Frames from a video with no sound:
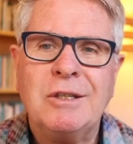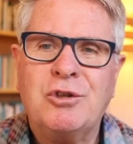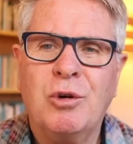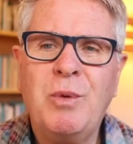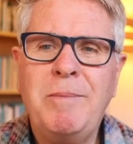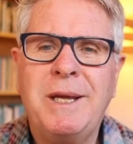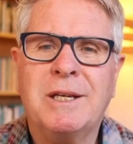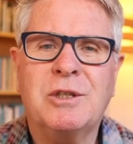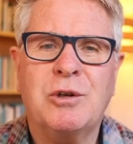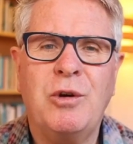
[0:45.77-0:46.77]
Should we be
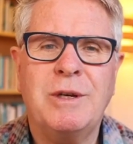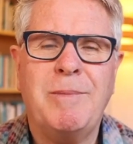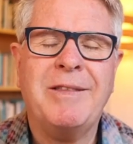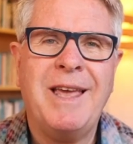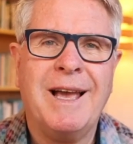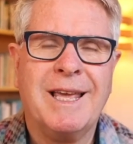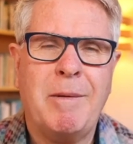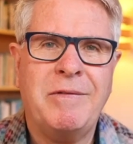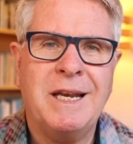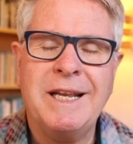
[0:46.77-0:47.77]
concerned about the
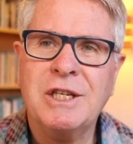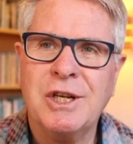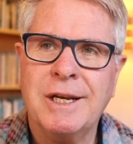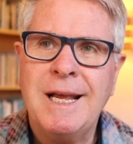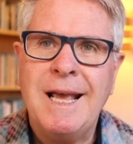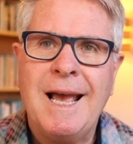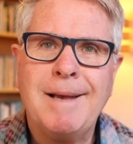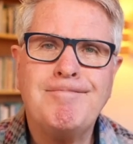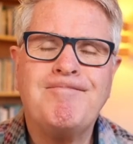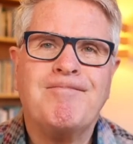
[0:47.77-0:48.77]
outcome of the election?
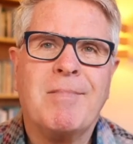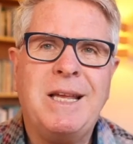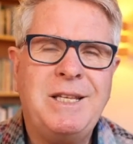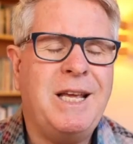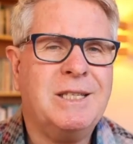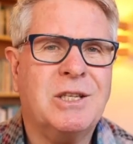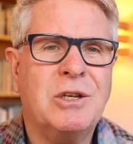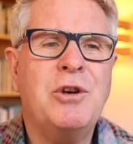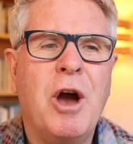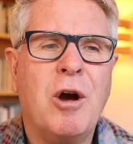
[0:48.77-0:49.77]
Yes
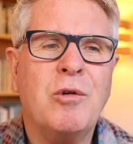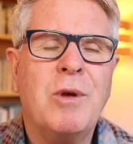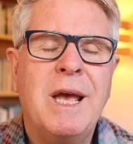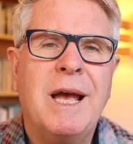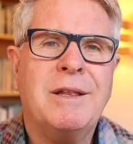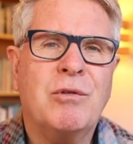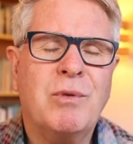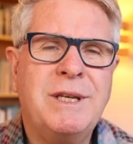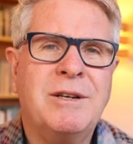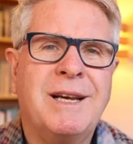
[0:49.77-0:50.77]
and no. The
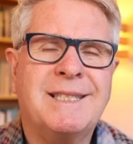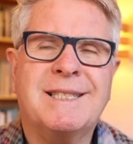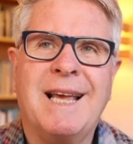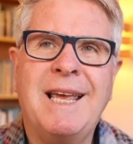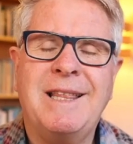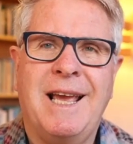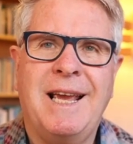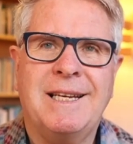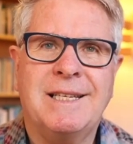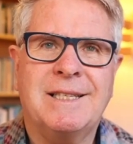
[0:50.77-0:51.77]
reason I say
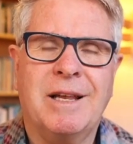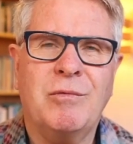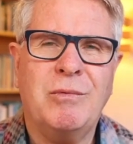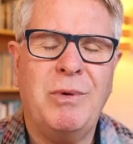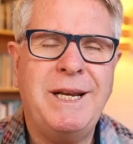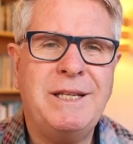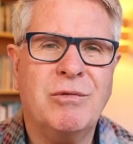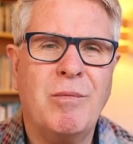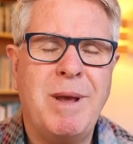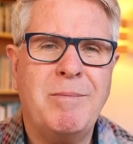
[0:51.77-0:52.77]
that is that we need
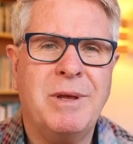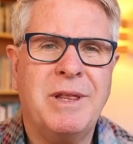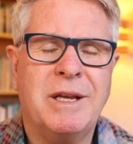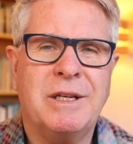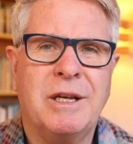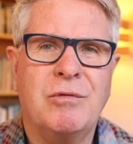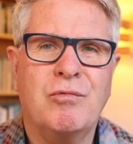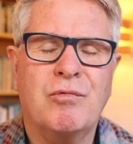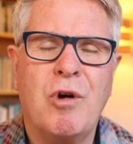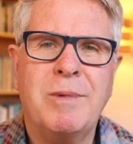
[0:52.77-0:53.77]
to remember that
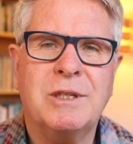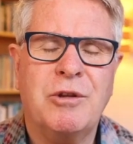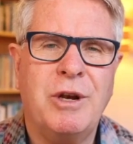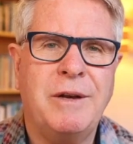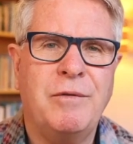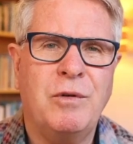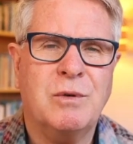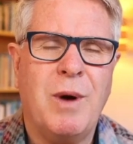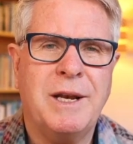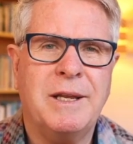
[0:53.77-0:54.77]
in Romans 13
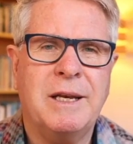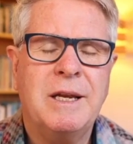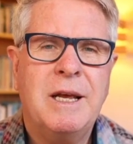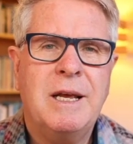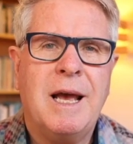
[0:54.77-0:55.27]
verse 1 that